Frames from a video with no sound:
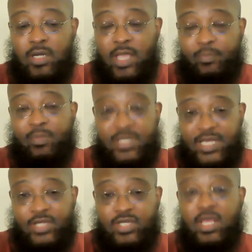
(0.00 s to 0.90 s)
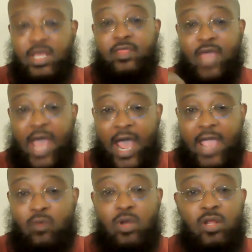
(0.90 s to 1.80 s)
implementation the
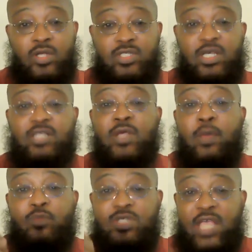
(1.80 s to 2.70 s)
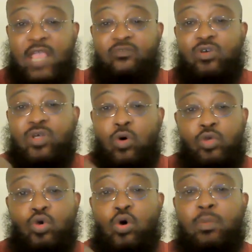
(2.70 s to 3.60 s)
ayah where Allah says, O
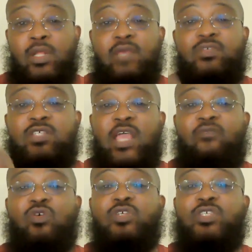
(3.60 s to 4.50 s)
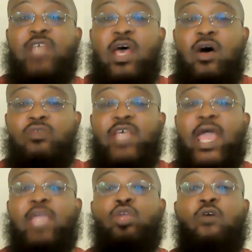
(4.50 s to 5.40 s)
you who believe, save yourselves
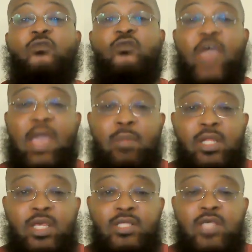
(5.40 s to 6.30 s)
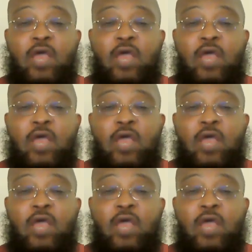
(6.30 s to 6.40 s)
and your families